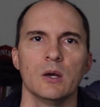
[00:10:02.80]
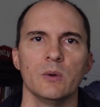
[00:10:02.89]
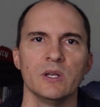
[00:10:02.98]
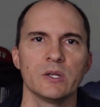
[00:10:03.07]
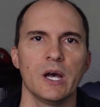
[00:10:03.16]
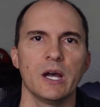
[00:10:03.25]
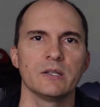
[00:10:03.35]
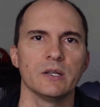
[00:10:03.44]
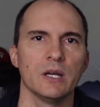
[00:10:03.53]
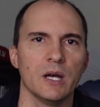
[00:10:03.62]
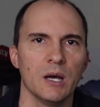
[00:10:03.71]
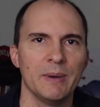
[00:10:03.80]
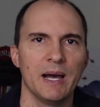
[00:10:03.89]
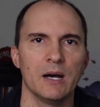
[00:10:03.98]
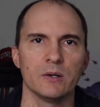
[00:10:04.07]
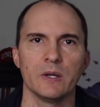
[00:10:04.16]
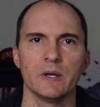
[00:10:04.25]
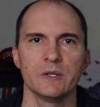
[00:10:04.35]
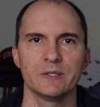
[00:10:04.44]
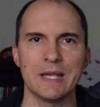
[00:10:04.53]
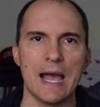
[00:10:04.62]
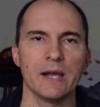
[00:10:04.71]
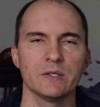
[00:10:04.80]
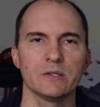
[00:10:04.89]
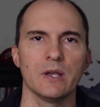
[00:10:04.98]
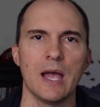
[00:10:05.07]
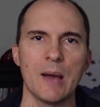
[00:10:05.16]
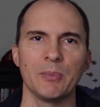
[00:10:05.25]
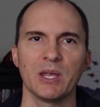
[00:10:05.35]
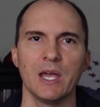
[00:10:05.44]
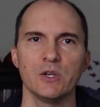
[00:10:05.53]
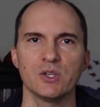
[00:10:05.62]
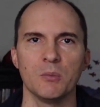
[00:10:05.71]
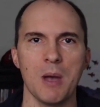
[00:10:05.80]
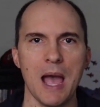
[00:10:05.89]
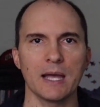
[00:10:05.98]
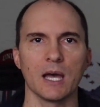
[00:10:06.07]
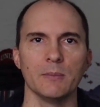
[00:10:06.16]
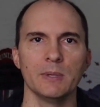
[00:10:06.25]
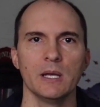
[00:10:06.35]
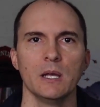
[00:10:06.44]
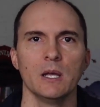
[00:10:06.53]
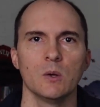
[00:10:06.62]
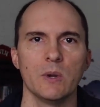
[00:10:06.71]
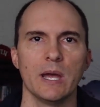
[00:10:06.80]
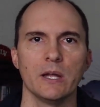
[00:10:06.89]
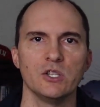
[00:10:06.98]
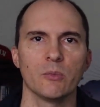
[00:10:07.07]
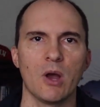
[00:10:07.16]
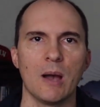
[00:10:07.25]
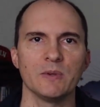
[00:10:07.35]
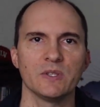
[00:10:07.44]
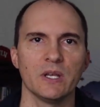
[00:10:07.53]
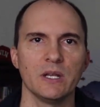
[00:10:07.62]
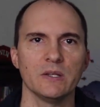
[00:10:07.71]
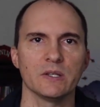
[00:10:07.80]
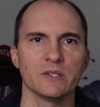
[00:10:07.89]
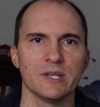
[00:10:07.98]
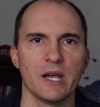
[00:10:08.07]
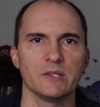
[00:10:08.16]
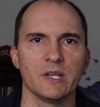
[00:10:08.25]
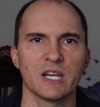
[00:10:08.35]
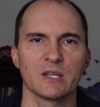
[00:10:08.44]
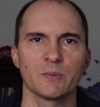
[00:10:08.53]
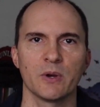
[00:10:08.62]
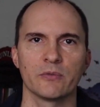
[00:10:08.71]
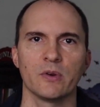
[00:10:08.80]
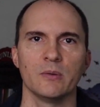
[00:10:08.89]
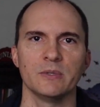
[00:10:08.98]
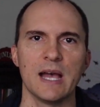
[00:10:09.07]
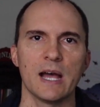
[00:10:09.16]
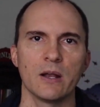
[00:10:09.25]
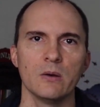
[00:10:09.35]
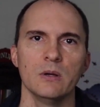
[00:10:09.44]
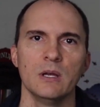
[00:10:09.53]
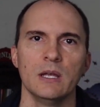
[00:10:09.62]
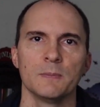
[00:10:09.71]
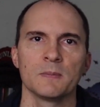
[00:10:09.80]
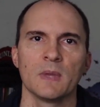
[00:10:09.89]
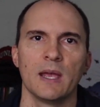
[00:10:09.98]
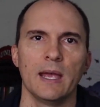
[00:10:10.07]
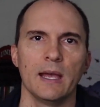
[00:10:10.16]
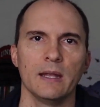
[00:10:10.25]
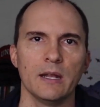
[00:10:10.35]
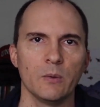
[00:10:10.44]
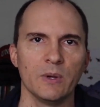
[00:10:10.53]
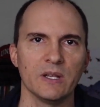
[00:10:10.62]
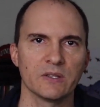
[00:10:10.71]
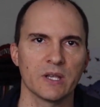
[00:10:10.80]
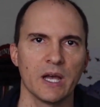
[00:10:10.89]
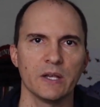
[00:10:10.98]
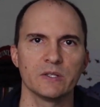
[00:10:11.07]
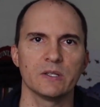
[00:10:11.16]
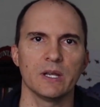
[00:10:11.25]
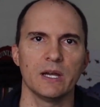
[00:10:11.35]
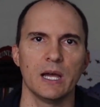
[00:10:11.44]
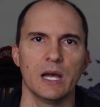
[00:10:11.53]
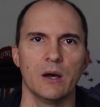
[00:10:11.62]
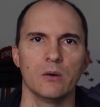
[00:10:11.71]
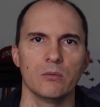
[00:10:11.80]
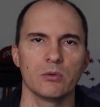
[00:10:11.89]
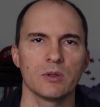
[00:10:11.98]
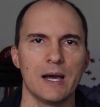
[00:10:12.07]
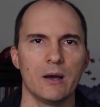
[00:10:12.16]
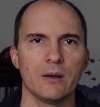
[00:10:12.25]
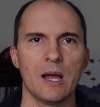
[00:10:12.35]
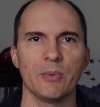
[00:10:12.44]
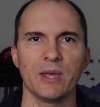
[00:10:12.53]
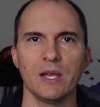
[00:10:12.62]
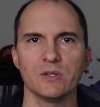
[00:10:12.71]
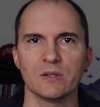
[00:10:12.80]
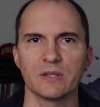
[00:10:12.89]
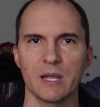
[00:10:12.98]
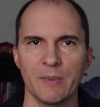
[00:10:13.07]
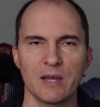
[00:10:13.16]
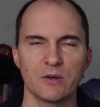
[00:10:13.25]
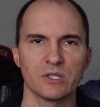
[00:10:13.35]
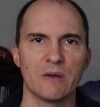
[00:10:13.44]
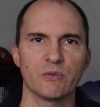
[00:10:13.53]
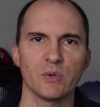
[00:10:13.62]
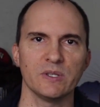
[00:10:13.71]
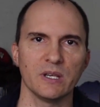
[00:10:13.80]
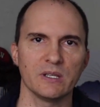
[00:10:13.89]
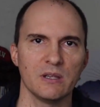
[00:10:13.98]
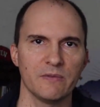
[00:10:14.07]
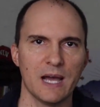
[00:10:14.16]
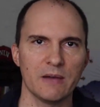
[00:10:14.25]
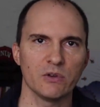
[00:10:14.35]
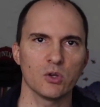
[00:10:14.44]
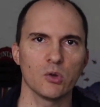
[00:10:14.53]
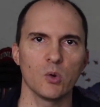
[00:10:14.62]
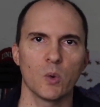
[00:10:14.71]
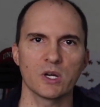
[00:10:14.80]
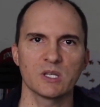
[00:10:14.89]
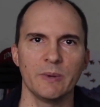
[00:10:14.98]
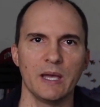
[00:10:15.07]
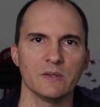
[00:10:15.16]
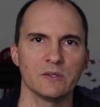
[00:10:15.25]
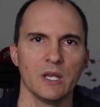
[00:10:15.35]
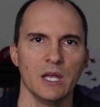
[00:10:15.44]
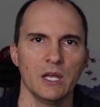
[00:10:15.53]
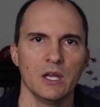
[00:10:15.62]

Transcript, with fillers: We talked uh, about SaaS application backup. We had Jim Robison, he's a SaaS expert from Datto. And in it, we discussed uh, how cloud applications like Microsoft 365 and Google Workspace